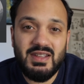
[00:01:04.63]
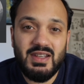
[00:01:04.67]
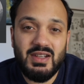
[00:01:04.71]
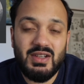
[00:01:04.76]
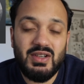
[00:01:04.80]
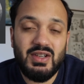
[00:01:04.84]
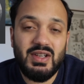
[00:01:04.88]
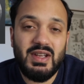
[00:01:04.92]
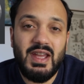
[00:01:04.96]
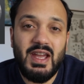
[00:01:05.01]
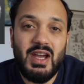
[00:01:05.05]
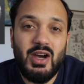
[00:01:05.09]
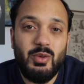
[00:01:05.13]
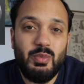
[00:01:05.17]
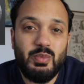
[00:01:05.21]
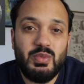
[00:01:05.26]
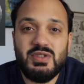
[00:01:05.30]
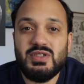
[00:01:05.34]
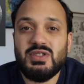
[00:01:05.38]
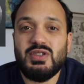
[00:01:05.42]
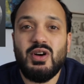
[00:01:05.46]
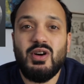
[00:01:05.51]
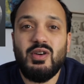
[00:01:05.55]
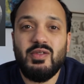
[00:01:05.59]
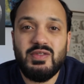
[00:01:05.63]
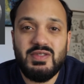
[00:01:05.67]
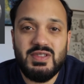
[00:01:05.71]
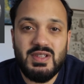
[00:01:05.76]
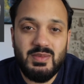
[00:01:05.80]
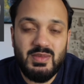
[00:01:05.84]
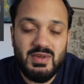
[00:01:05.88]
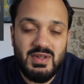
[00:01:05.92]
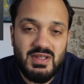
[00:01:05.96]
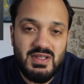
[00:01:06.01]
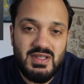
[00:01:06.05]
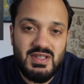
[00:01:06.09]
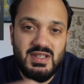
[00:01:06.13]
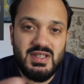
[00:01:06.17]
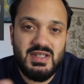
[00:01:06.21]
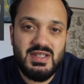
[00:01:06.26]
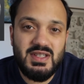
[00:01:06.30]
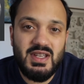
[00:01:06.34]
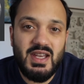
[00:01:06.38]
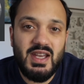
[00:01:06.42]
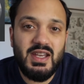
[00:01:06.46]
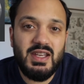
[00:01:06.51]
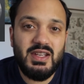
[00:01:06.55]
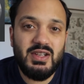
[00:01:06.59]
that could help solve some of the
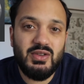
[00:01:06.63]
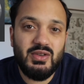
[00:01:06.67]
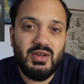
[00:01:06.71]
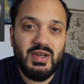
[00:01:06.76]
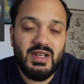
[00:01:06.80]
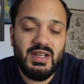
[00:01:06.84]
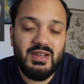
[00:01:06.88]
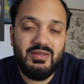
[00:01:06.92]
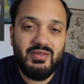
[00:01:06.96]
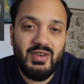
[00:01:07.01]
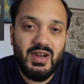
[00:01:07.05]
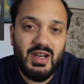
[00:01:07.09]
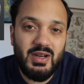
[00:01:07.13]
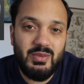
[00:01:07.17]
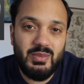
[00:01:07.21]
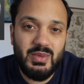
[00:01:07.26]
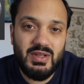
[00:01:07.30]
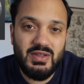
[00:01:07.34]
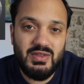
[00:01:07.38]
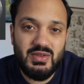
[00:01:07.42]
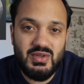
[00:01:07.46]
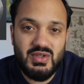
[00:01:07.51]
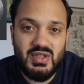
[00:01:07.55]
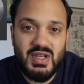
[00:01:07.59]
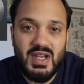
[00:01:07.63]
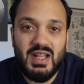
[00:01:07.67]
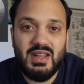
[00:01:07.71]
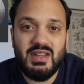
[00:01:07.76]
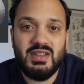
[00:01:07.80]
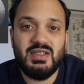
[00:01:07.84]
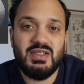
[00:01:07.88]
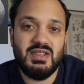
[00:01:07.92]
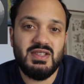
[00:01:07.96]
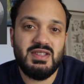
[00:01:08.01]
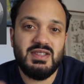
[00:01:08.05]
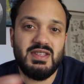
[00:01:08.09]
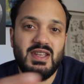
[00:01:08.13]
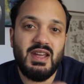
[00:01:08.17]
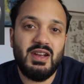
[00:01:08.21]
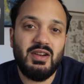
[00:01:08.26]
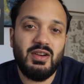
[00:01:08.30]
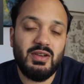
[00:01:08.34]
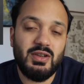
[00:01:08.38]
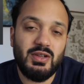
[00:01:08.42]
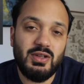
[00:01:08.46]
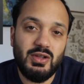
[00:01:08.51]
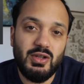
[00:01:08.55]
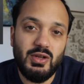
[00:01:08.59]
societal and environmental challenges that
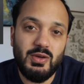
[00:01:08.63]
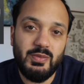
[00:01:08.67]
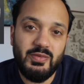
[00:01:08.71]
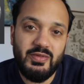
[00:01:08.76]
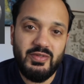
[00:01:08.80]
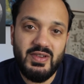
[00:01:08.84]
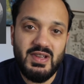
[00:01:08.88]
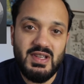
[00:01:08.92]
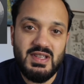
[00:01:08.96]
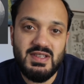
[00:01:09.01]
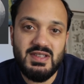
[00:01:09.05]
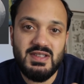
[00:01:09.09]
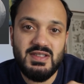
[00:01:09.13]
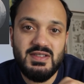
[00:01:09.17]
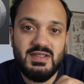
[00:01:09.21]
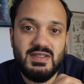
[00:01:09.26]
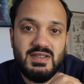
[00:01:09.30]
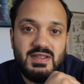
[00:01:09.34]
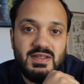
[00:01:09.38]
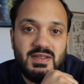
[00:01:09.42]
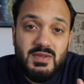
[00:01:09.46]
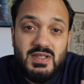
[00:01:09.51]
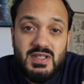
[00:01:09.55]
our globe faces.